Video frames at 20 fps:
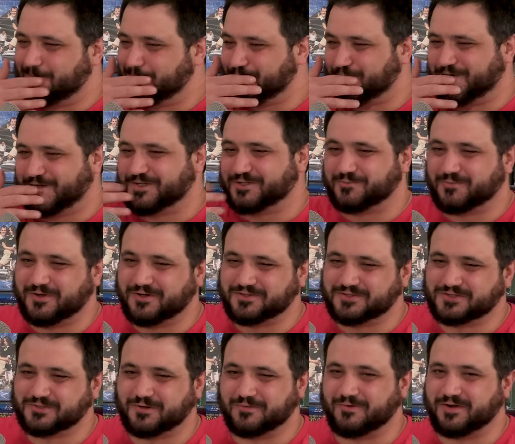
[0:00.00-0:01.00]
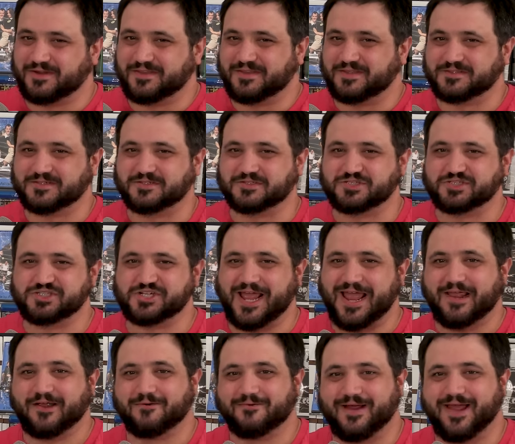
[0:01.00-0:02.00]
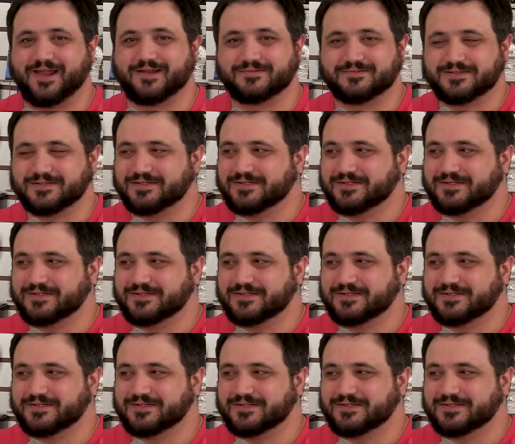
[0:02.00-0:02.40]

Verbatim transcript: I'm pretty sure one of these are Shagrat.